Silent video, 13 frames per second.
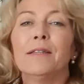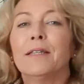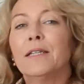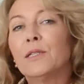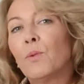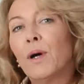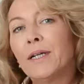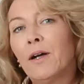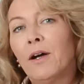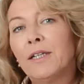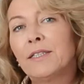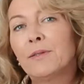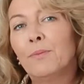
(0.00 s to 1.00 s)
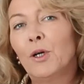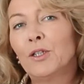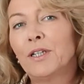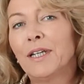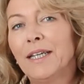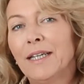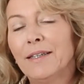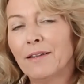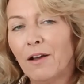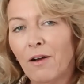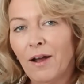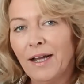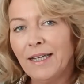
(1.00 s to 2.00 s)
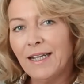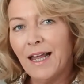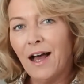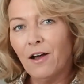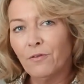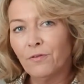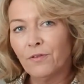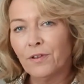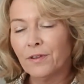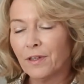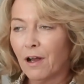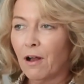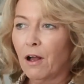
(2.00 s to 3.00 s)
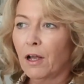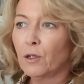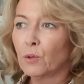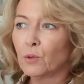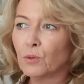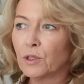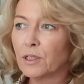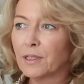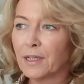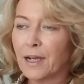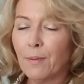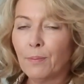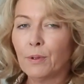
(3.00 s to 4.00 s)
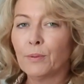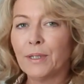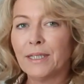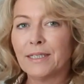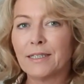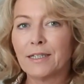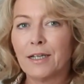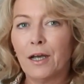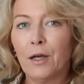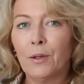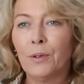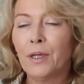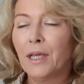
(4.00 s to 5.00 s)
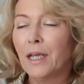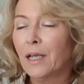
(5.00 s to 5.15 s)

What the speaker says: There's one item on here that I love, that I ordered a couple of weeks ago.